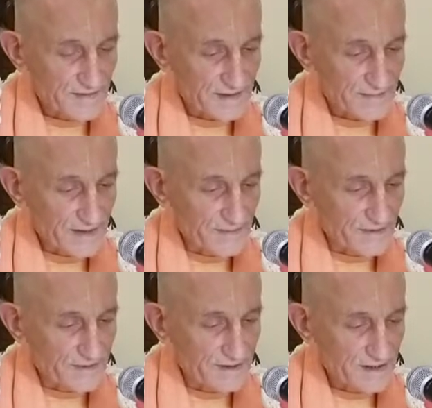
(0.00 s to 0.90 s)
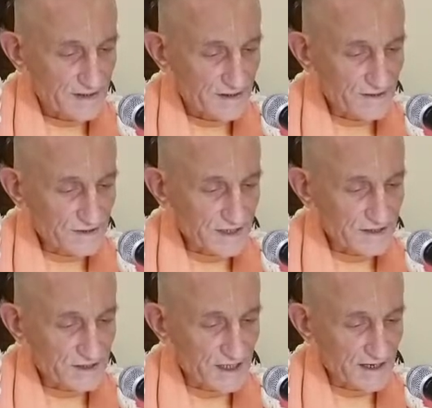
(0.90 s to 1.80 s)
Purport. Hussein
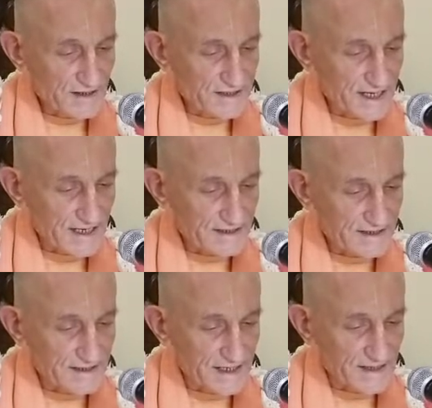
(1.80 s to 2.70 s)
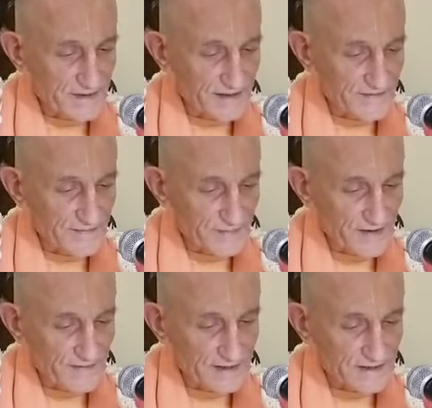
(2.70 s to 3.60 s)
Shah attacked the neighboring
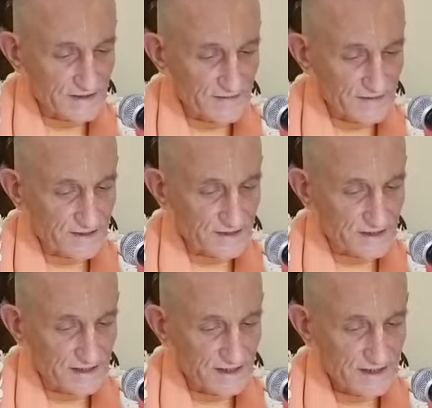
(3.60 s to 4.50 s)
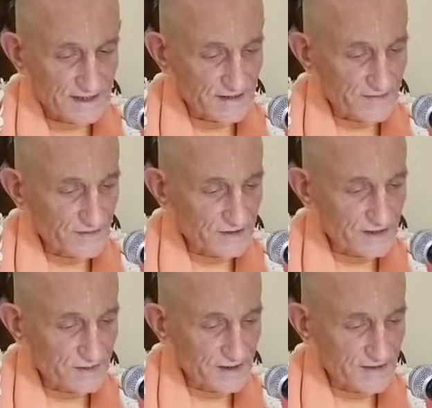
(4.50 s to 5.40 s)
province of Orissa in
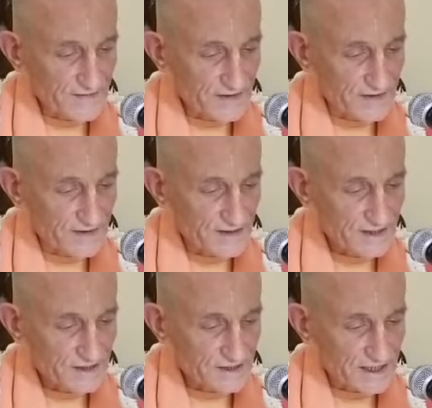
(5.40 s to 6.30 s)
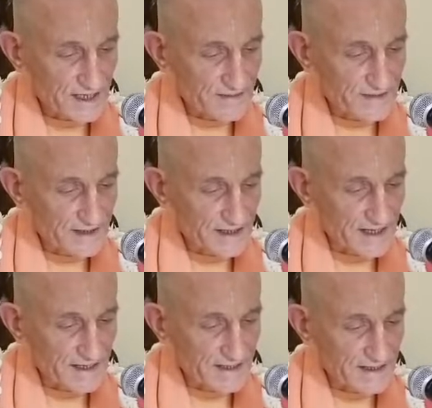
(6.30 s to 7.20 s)
1424, Shakapta,
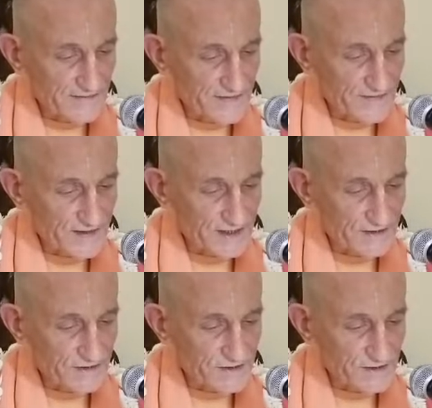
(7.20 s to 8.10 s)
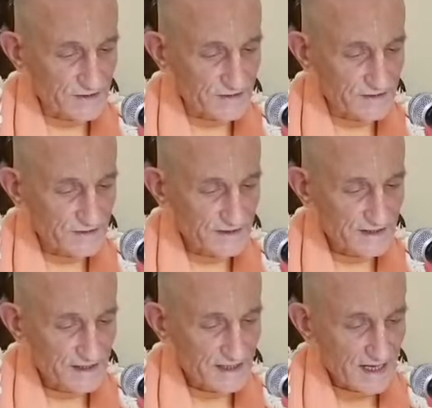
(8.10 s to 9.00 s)
AD 1502.
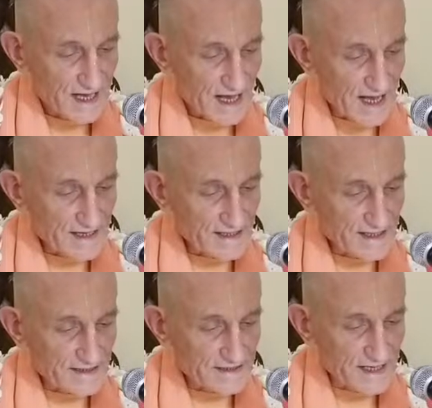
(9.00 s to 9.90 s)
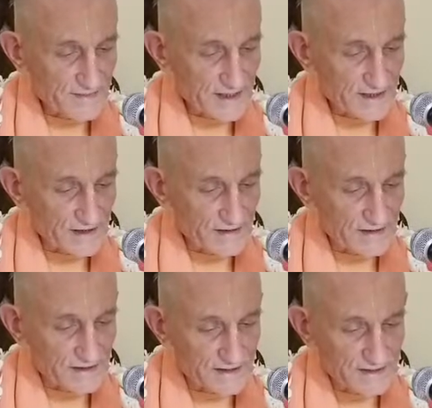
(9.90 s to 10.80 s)
At that time he
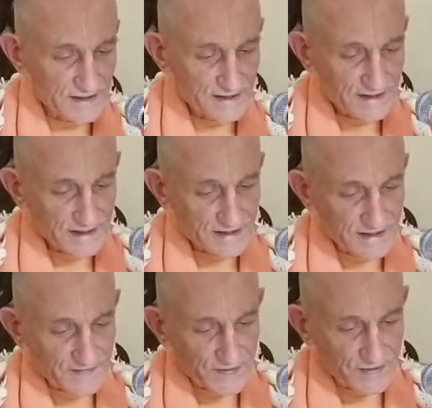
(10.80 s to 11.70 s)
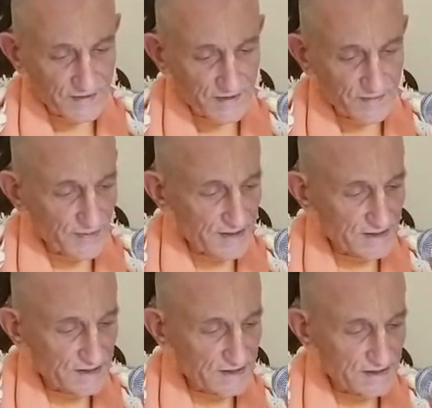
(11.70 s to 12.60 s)
conquered the feudal
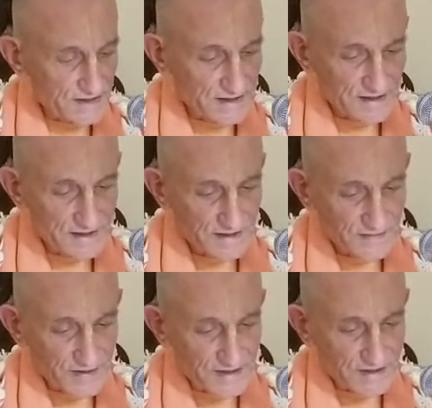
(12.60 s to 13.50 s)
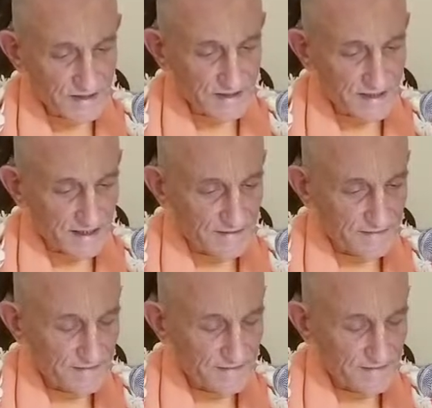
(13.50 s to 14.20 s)
princes there.